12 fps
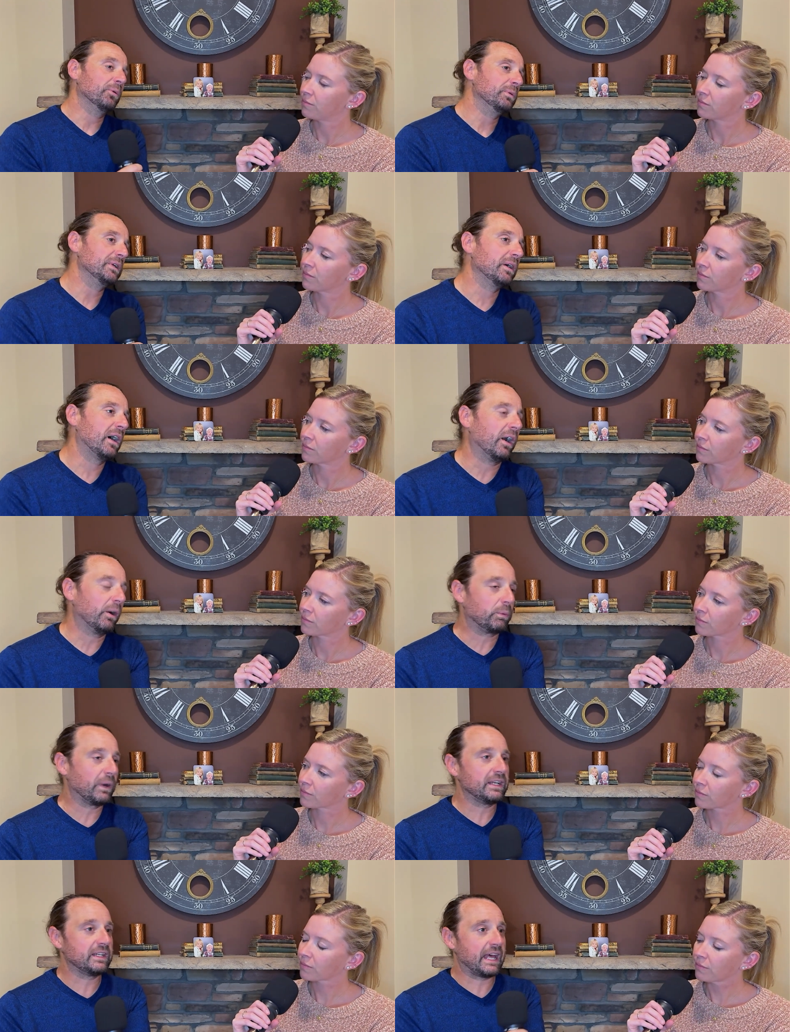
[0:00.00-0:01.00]
Speaker 1: we are
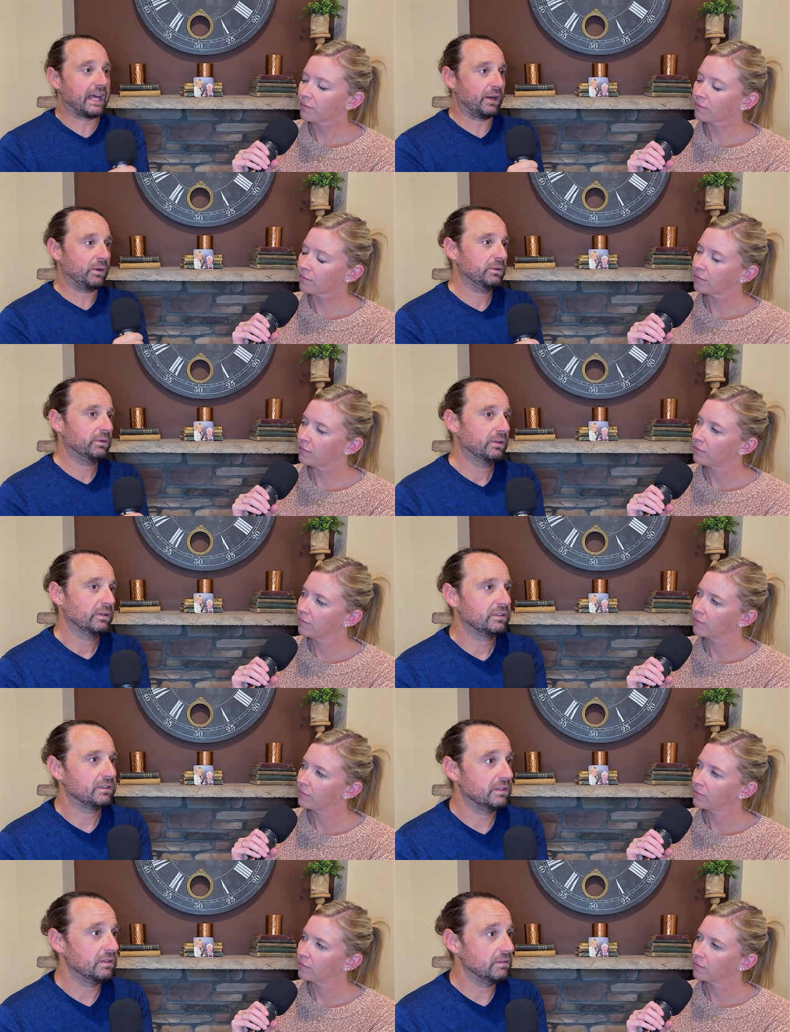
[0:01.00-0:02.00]
right now.
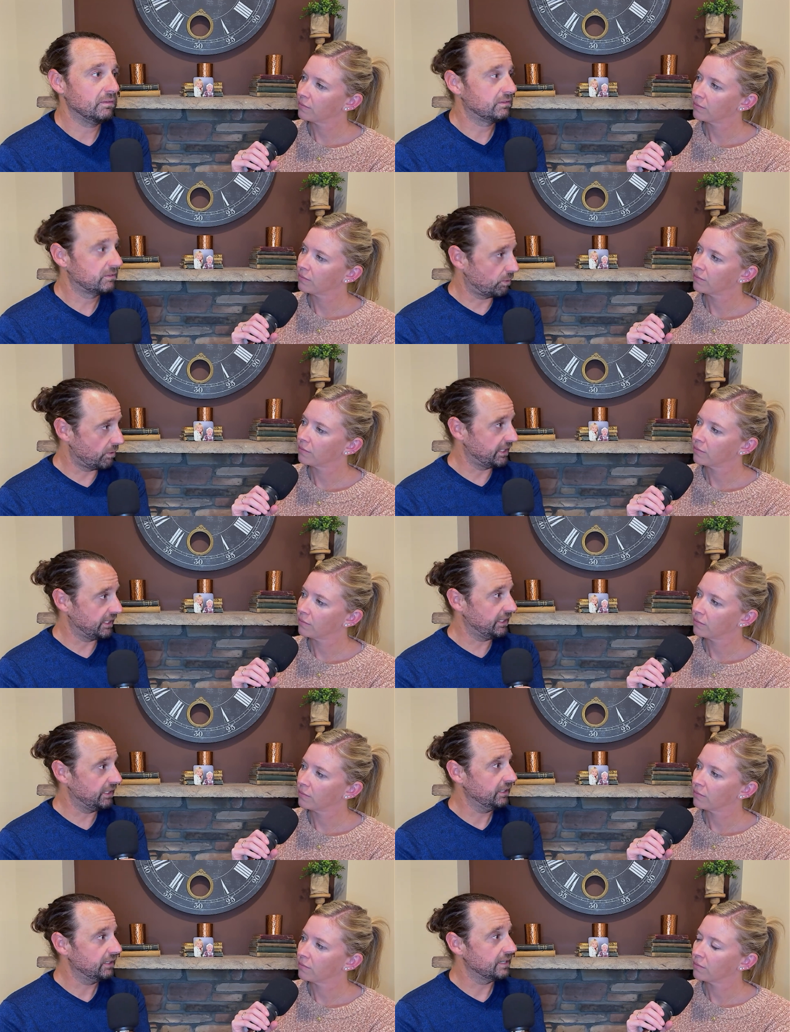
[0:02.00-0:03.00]

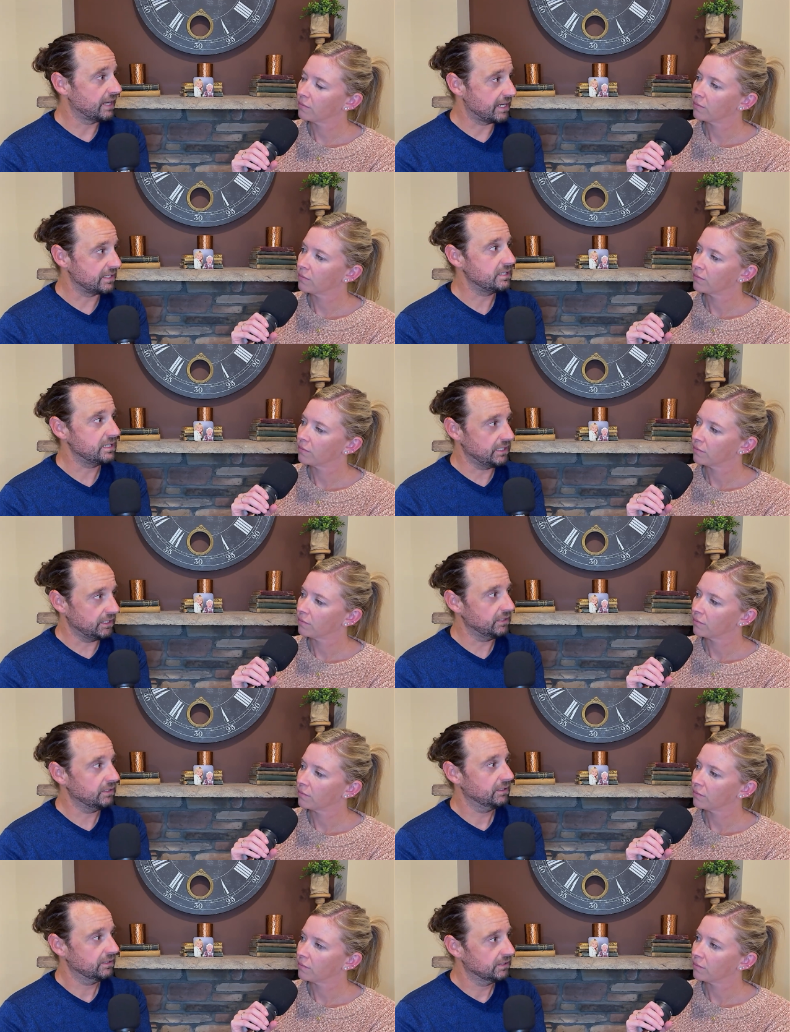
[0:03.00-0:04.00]
2019
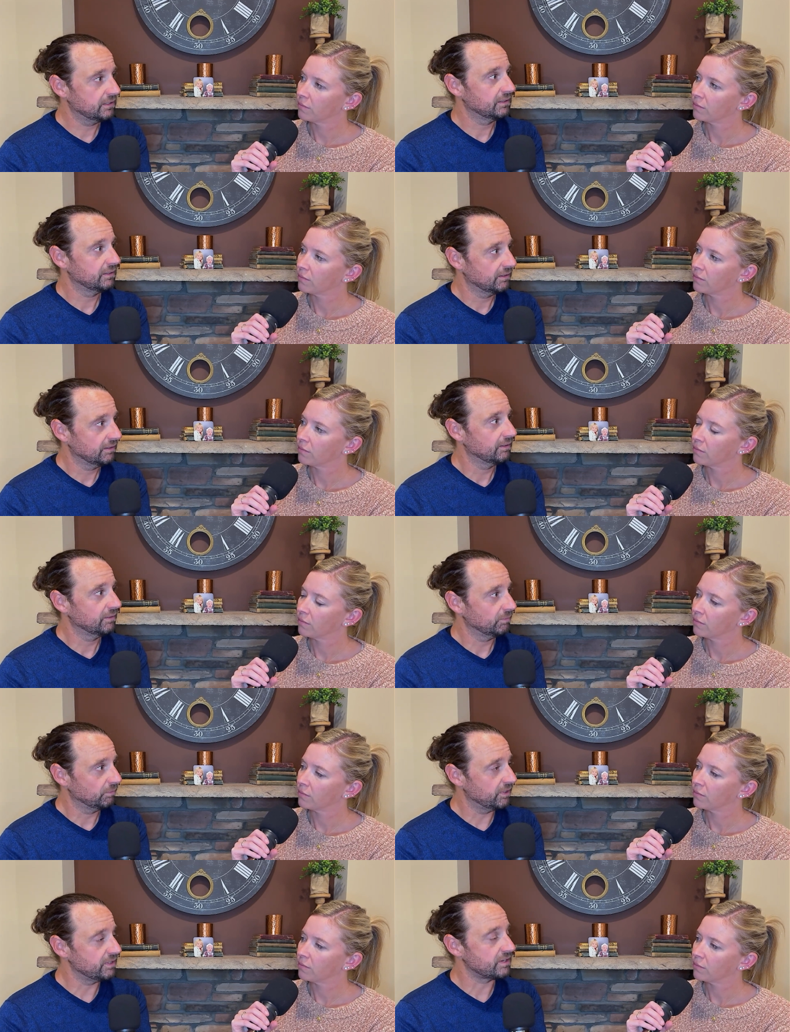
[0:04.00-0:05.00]

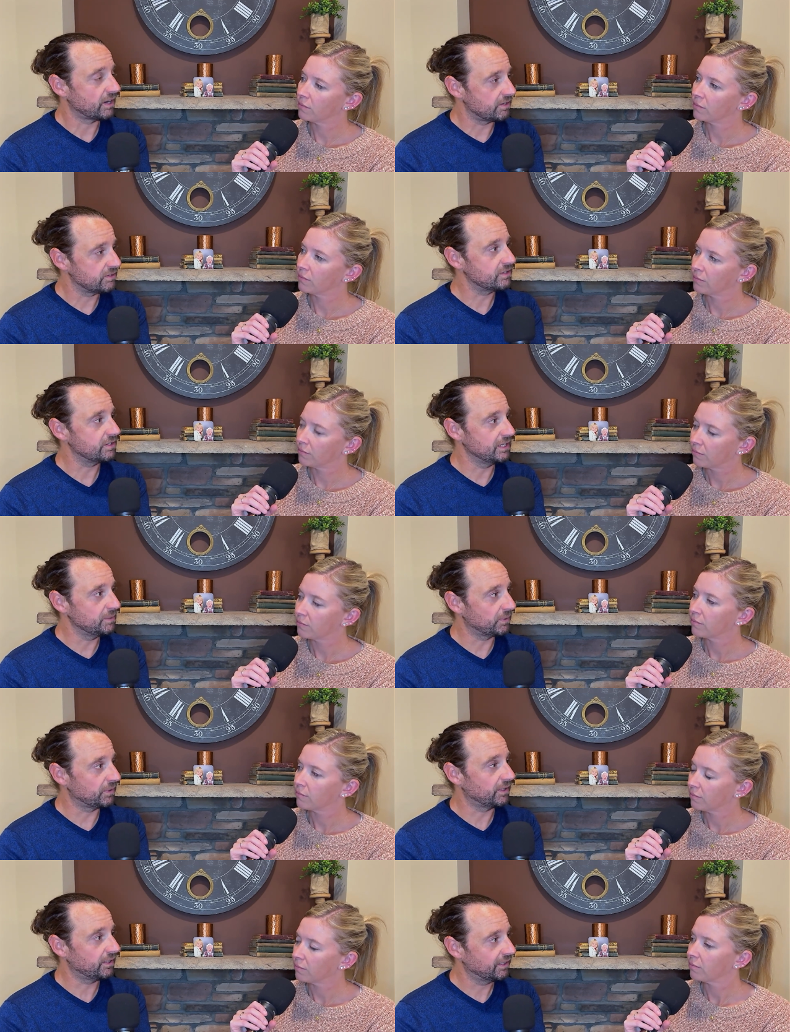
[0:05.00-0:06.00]
was our
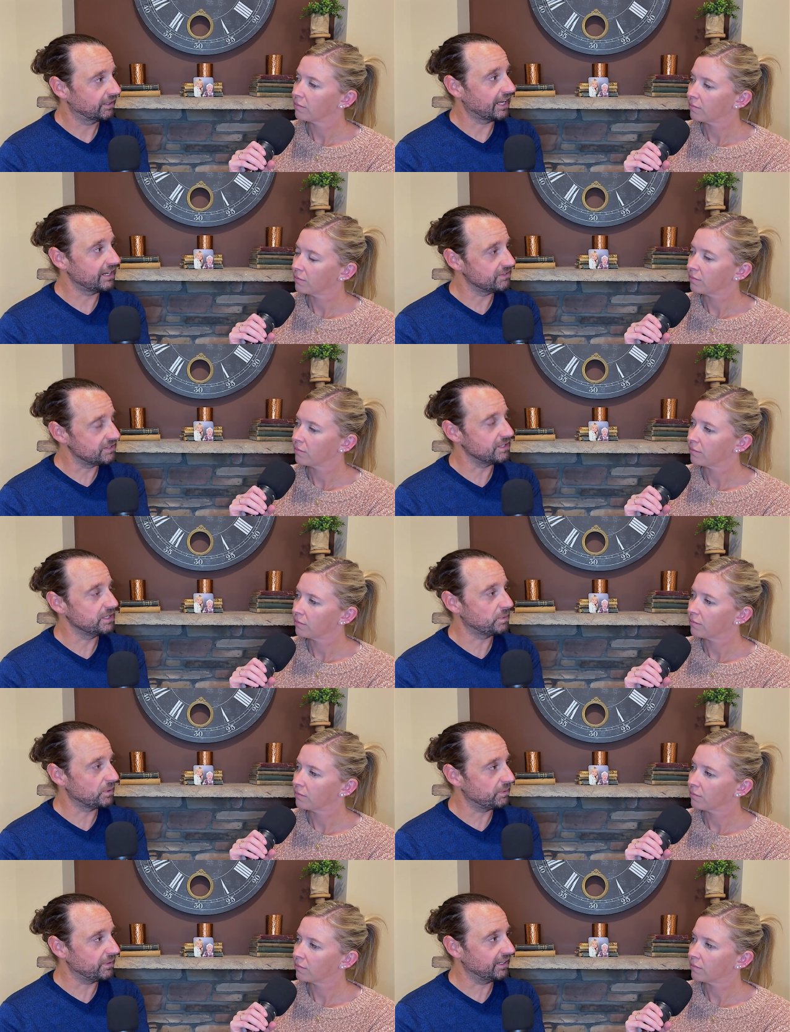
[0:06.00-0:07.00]
sleeper, kind of a sleeper
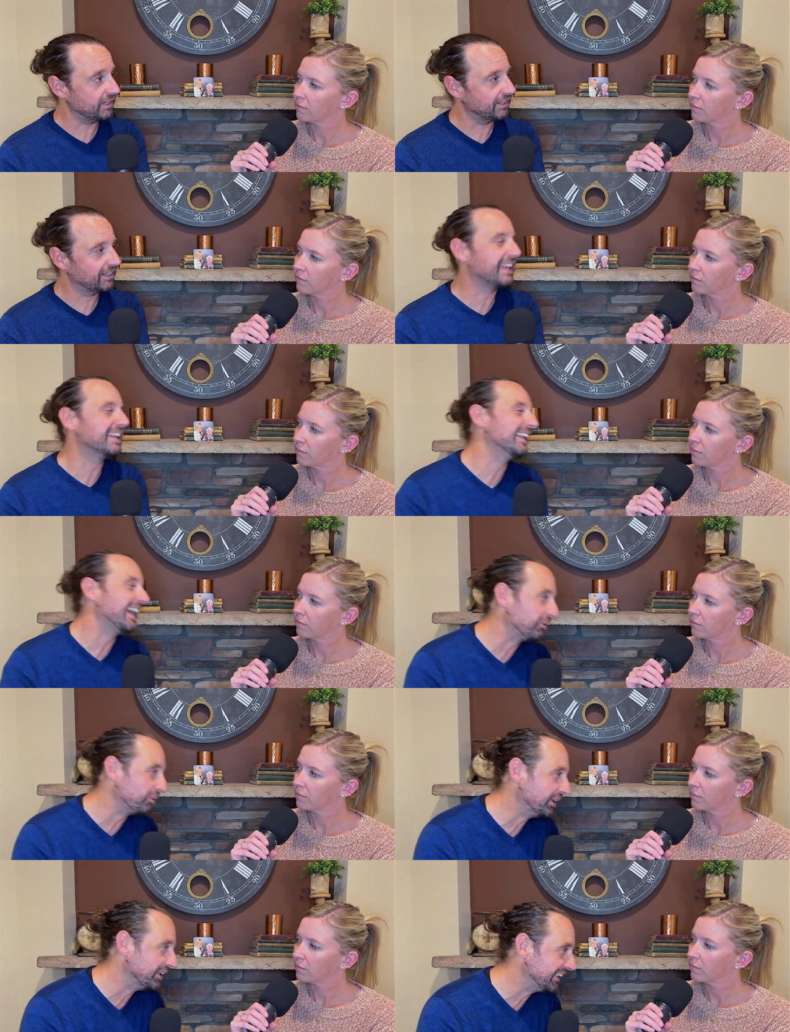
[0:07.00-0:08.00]
pick, kind of not
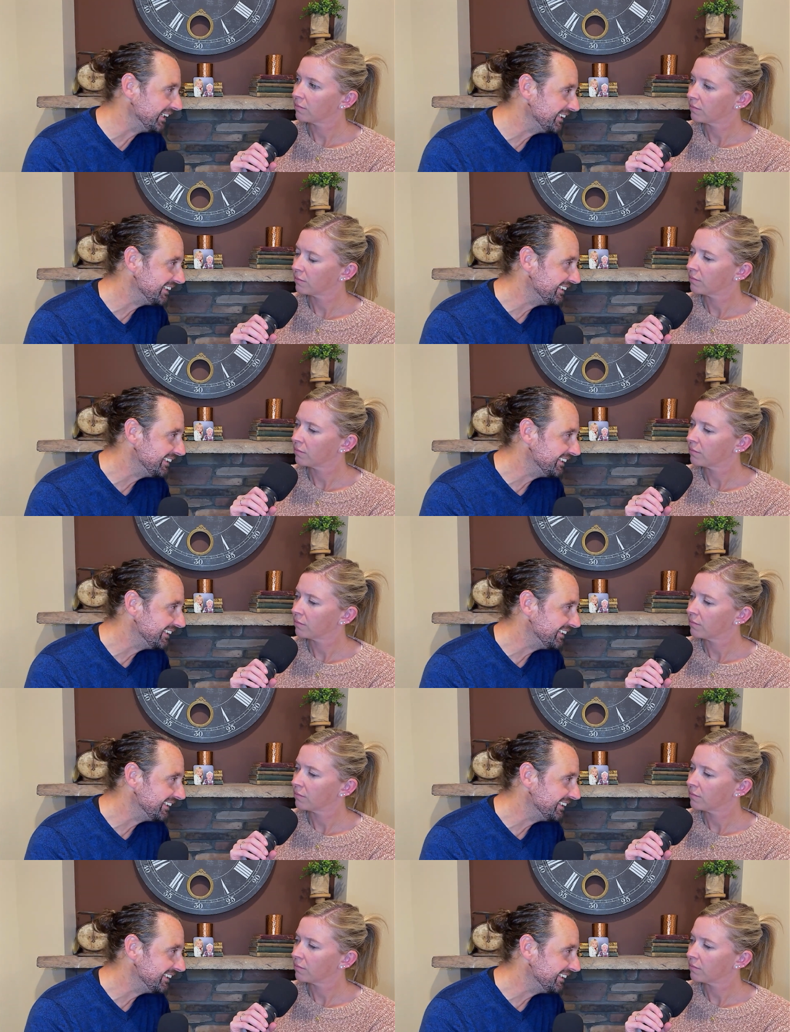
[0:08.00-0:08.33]
really.